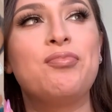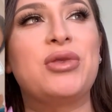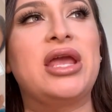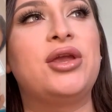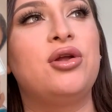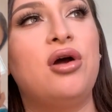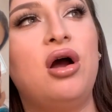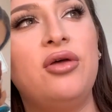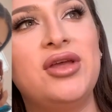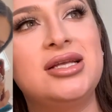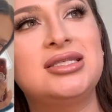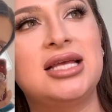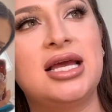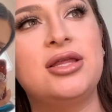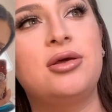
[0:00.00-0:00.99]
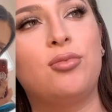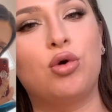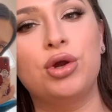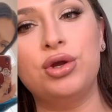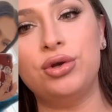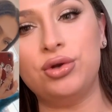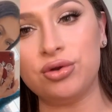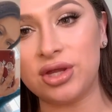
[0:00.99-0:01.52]
And you know how they say the more
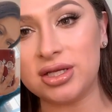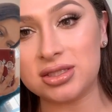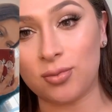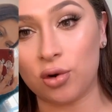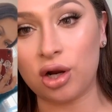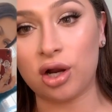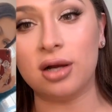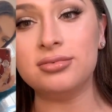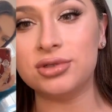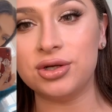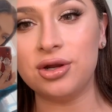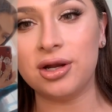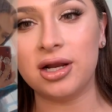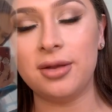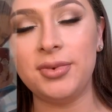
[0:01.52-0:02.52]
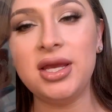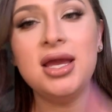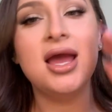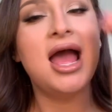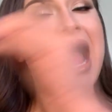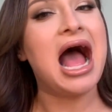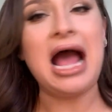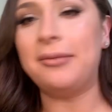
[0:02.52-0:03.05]
you do things, the more comfortable you're going to be?
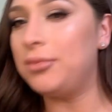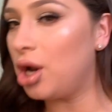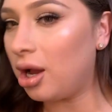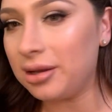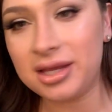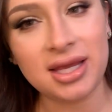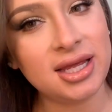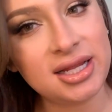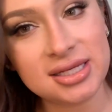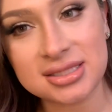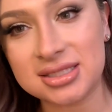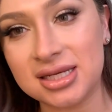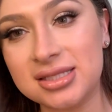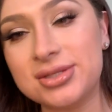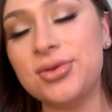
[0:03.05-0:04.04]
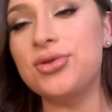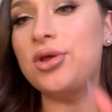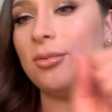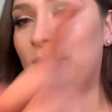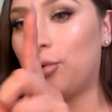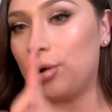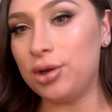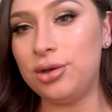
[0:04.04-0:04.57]
I'm not kidding, sis. The
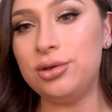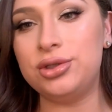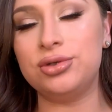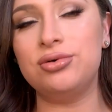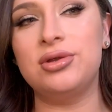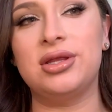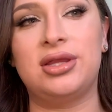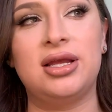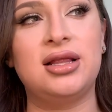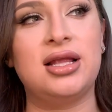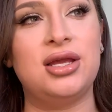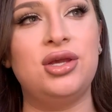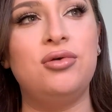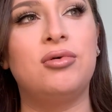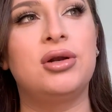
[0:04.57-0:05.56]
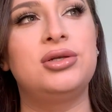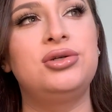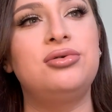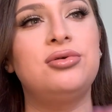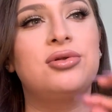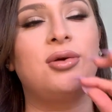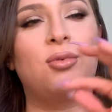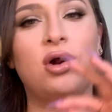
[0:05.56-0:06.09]
more you do the thing that you want to
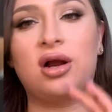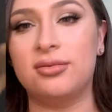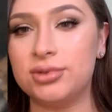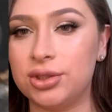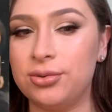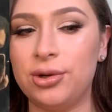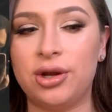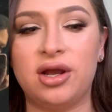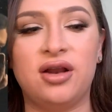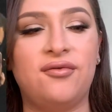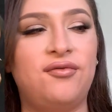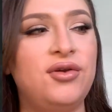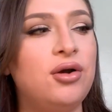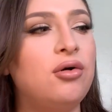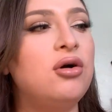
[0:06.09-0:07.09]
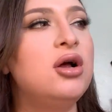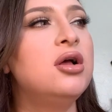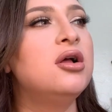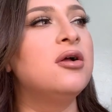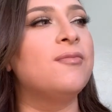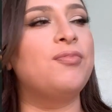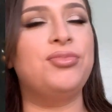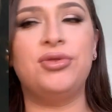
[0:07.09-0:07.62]
do, the more comfortable you're going to feel.
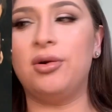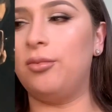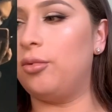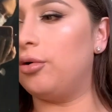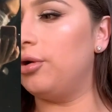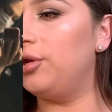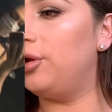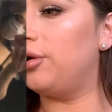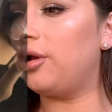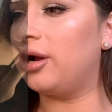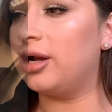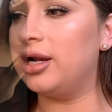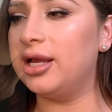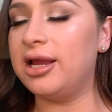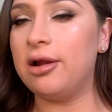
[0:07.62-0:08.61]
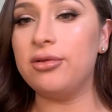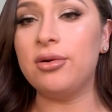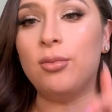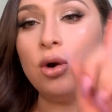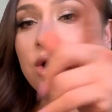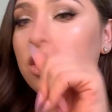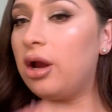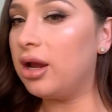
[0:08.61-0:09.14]
And the more you're not going to care. The
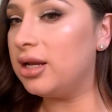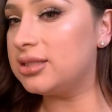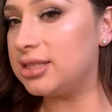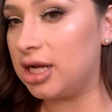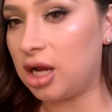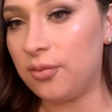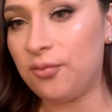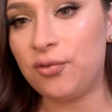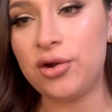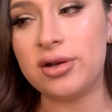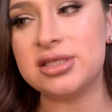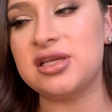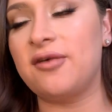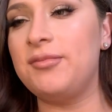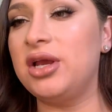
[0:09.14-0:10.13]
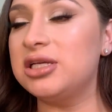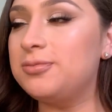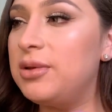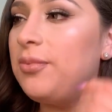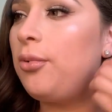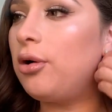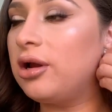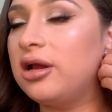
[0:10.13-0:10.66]
more you're going to stick up for yourself. Because
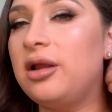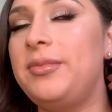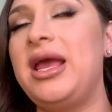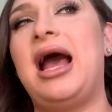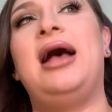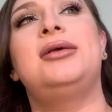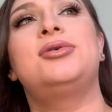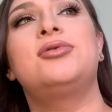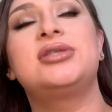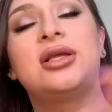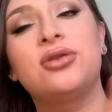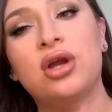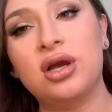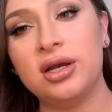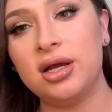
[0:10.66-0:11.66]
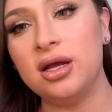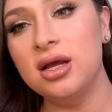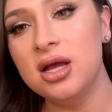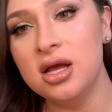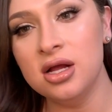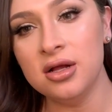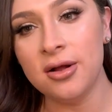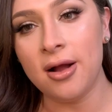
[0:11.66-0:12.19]
people are going to be assholes and they're going
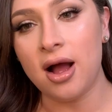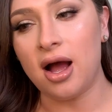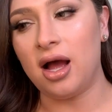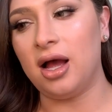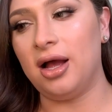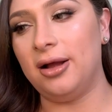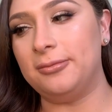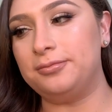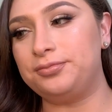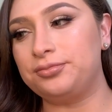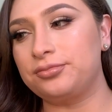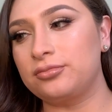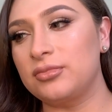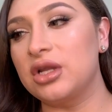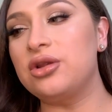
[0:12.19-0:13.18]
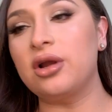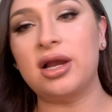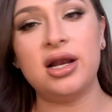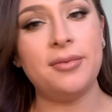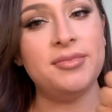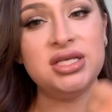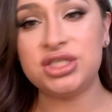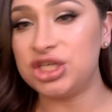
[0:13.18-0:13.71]

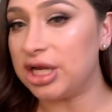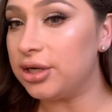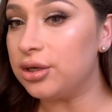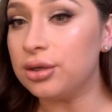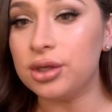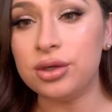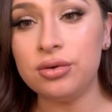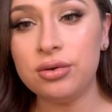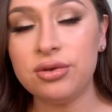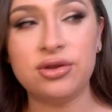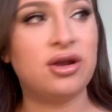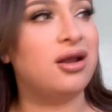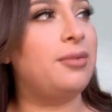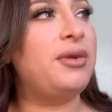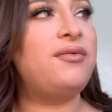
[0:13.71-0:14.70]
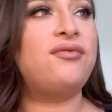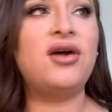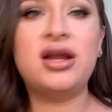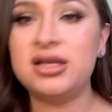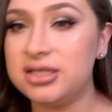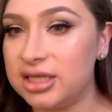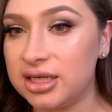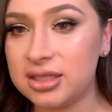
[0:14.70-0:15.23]
to misgender you. They're going to be
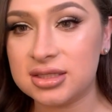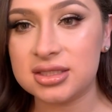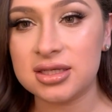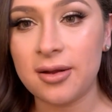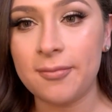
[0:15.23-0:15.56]
fucking dicks.